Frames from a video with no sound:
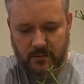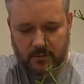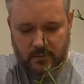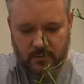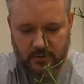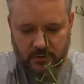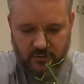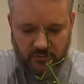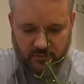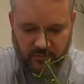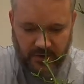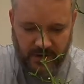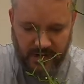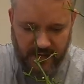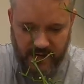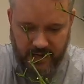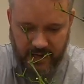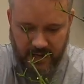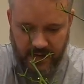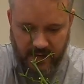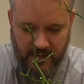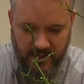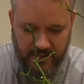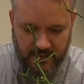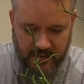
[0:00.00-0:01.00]
and just
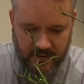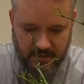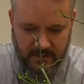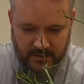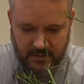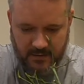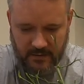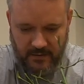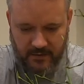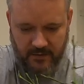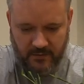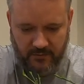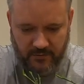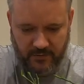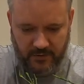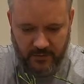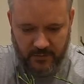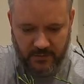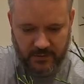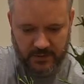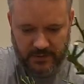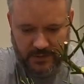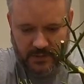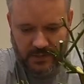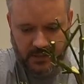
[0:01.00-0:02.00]
break out the
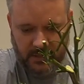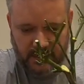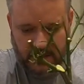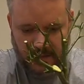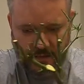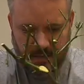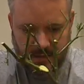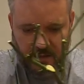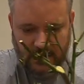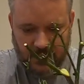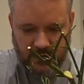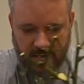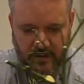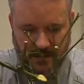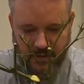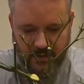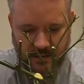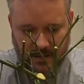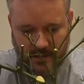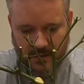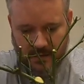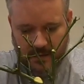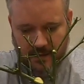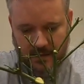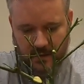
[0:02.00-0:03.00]
roots
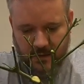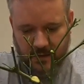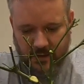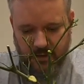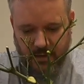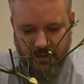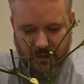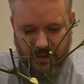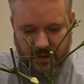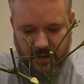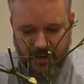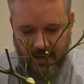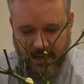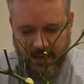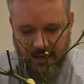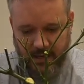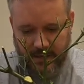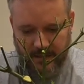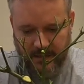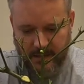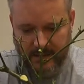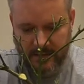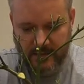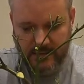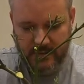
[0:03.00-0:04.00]

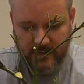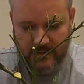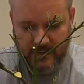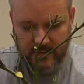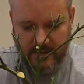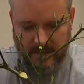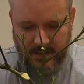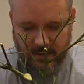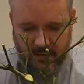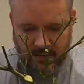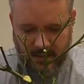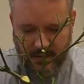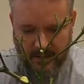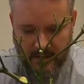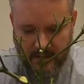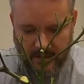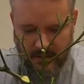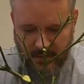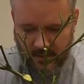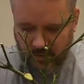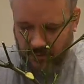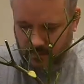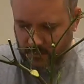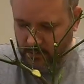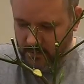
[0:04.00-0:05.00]
again
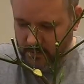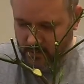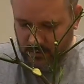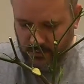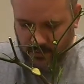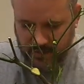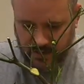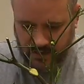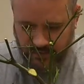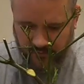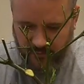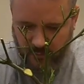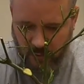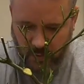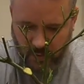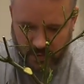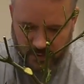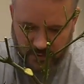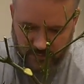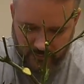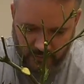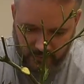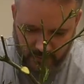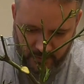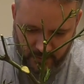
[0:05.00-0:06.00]
we do have
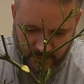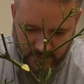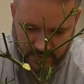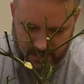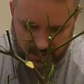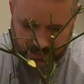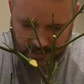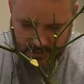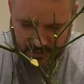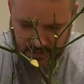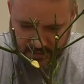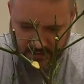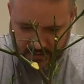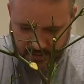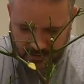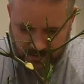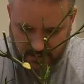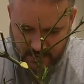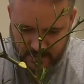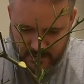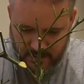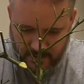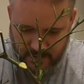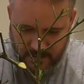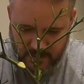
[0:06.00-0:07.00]
one root here
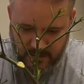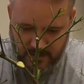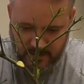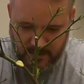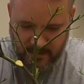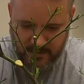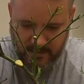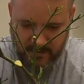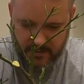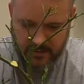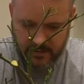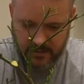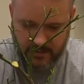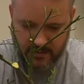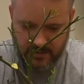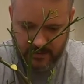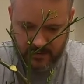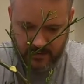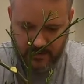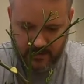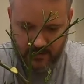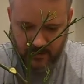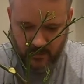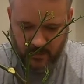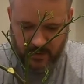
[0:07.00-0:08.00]

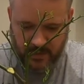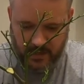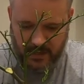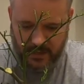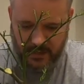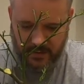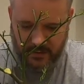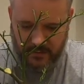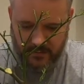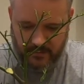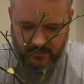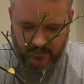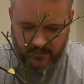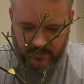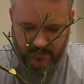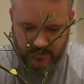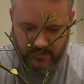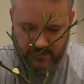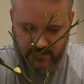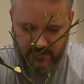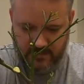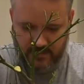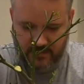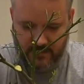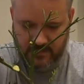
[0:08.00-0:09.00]
that we can
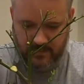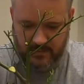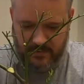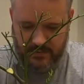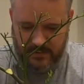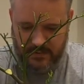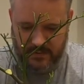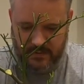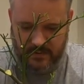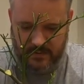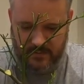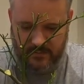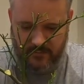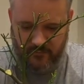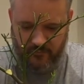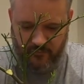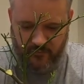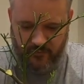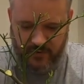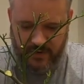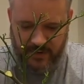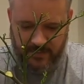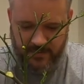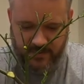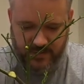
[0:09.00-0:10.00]

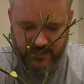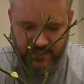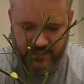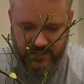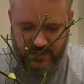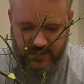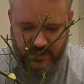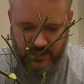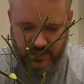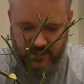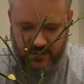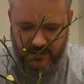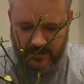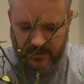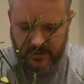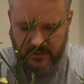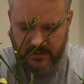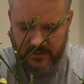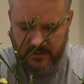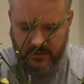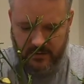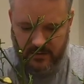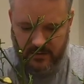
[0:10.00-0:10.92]
reposition